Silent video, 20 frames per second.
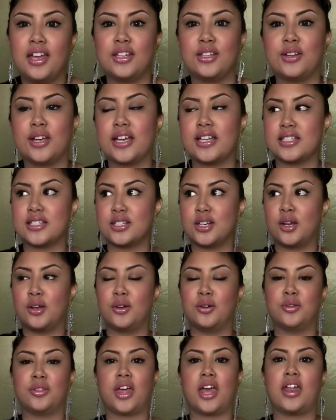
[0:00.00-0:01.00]
You guys
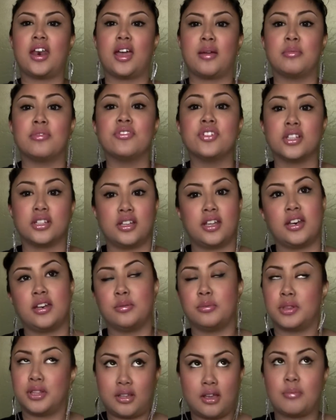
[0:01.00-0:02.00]
know that I'm
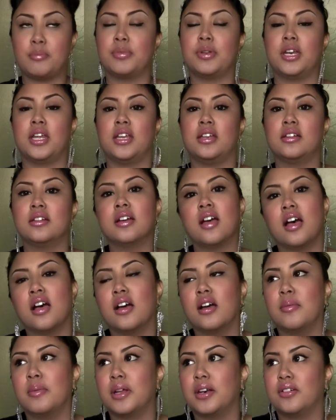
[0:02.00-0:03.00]
affiliated with the company.
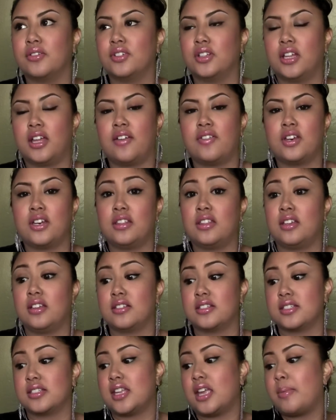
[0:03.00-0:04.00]
I don't really have anything
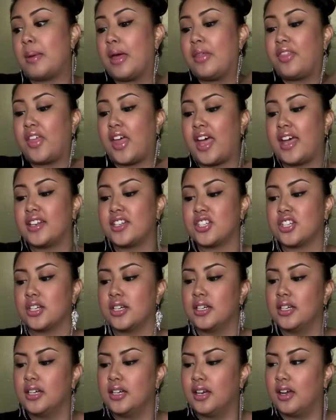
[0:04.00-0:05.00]
else to say about that.
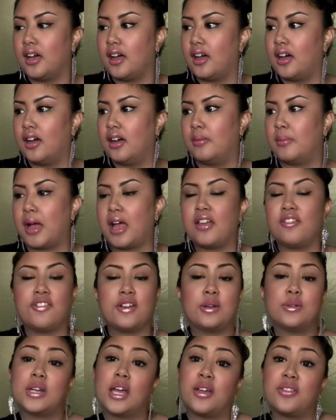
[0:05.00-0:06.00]
I
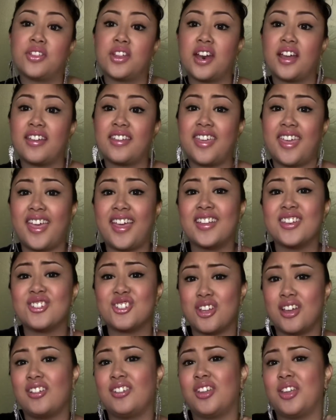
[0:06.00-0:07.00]
found out that I can
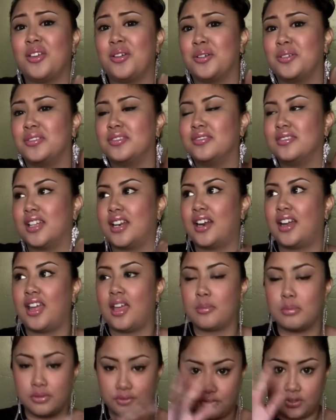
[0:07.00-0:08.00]
tell you that I
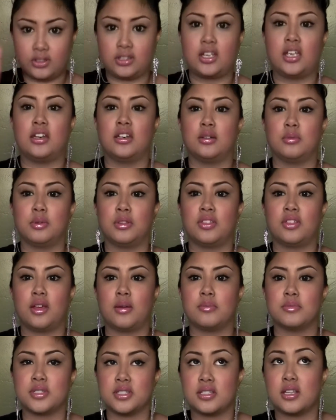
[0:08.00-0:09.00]
am affiliated with
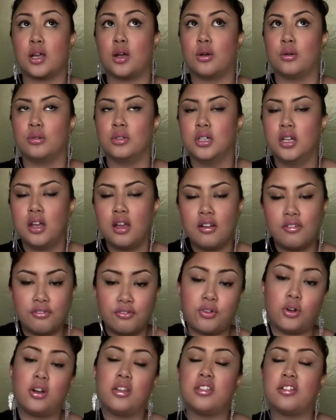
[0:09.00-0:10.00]
them. So,
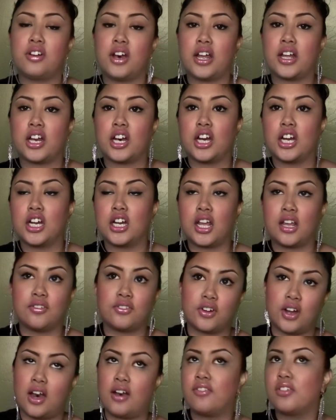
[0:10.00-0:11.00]
for the record, and
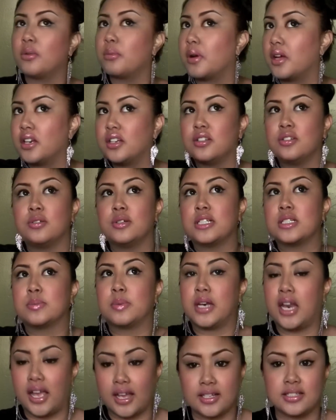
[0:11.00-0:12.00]
for everyone who has
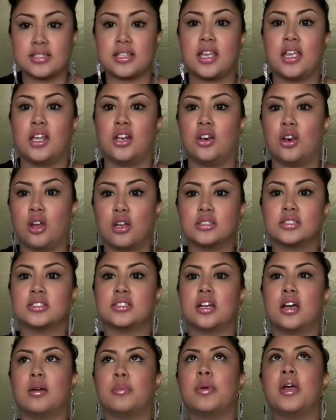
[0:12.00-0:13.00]
been asking
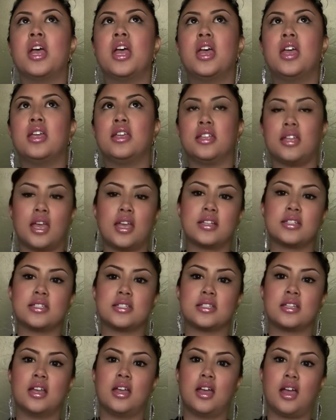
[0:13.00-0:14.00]
nonstop,
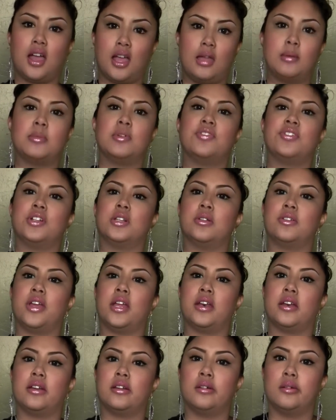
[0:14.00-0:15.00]
yes, I am
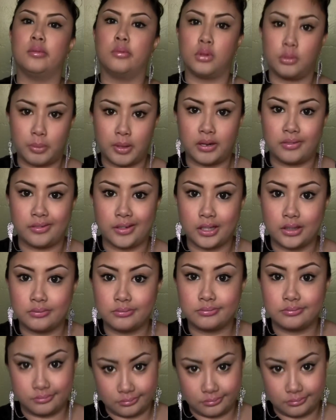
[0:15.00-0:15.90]
affiliated with Benefit.